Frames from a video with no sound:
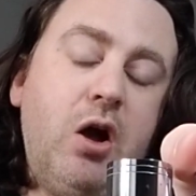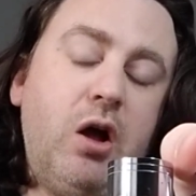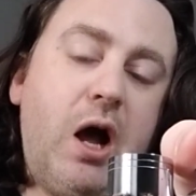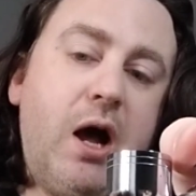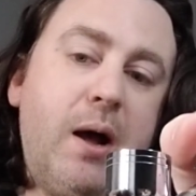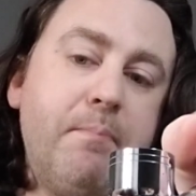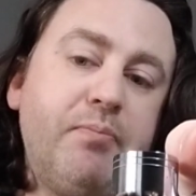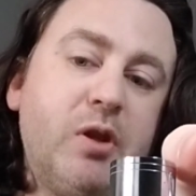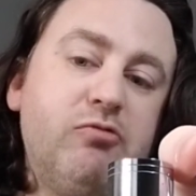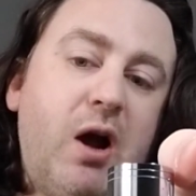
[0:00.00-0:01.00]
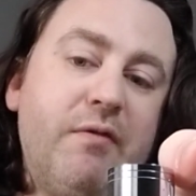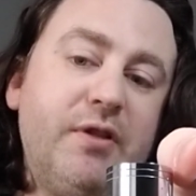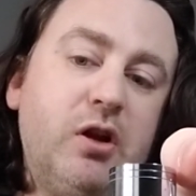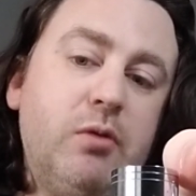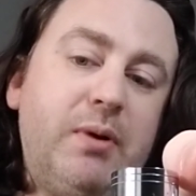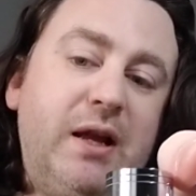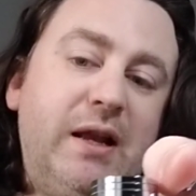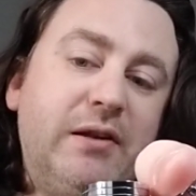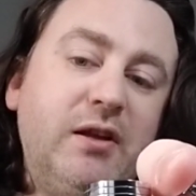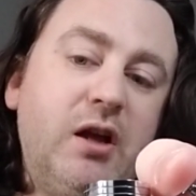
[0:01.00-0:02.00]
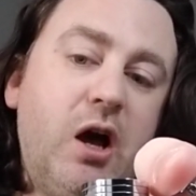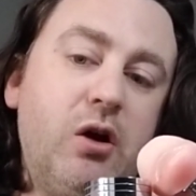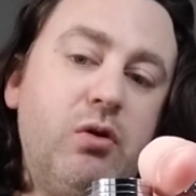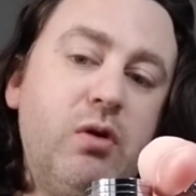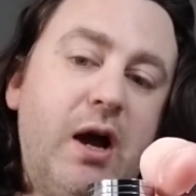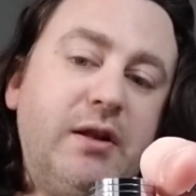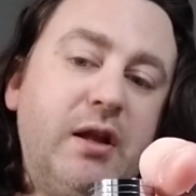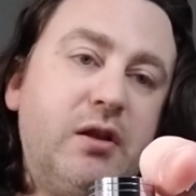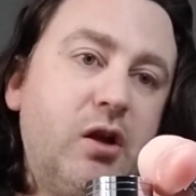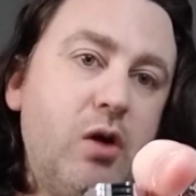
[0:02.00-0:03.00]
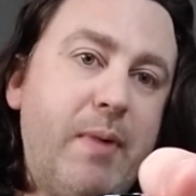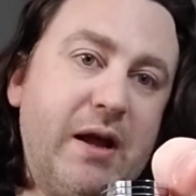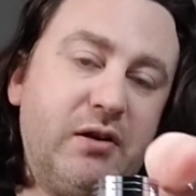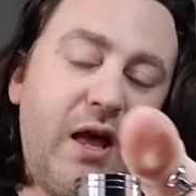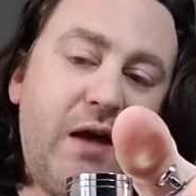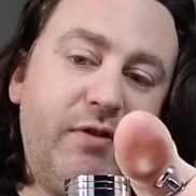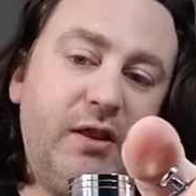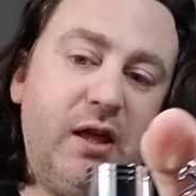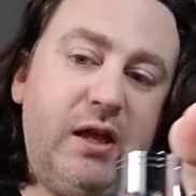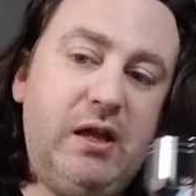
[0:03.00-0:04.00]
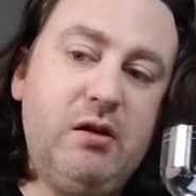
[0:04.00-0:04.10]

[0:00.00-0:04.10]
Rather than completely letting go, I tend to go back to having the,